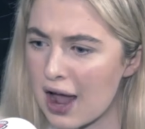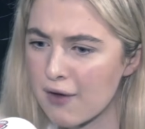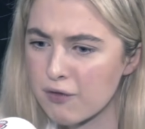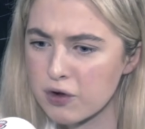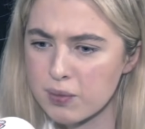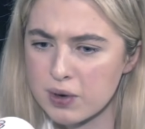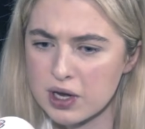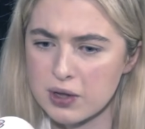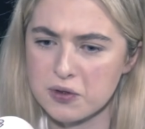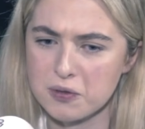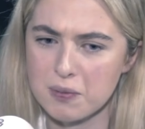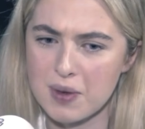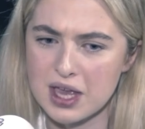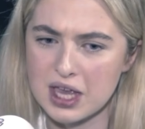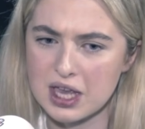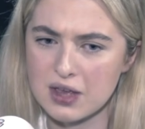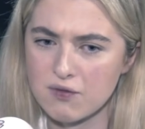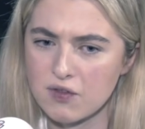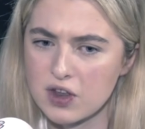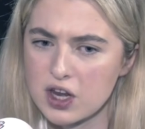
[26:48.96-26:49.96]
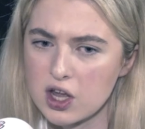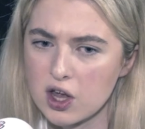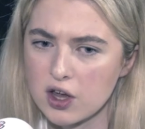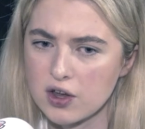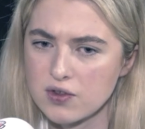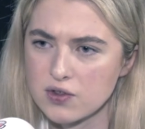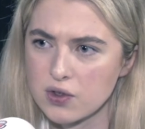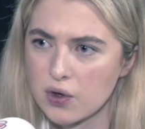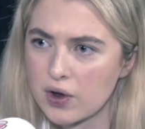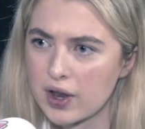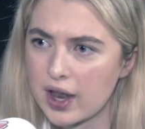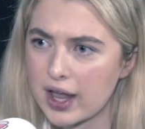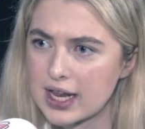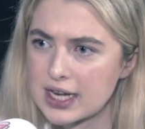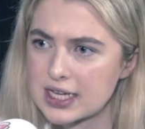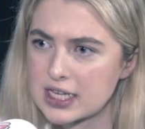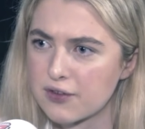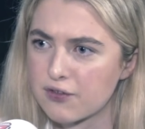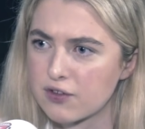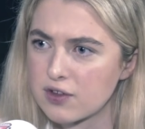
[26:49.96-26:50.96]
everybody was making videos on
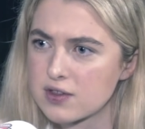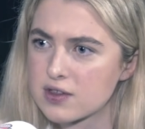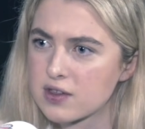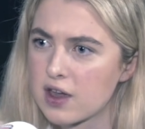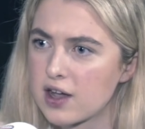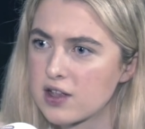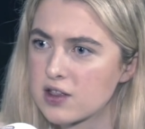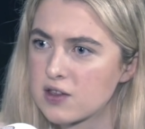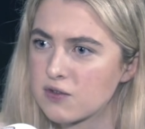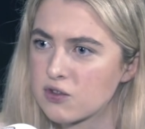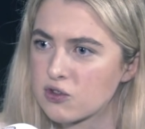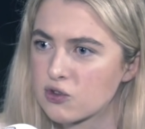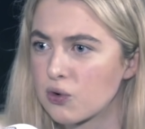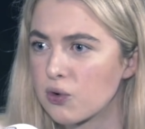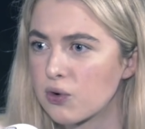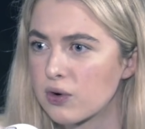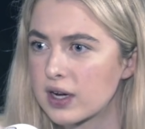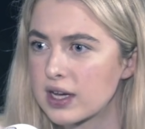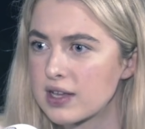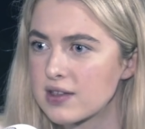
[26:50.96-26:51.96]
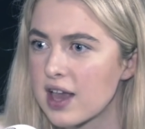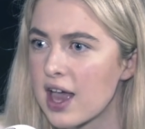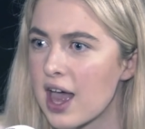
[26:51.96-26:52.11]
like different sides of stories.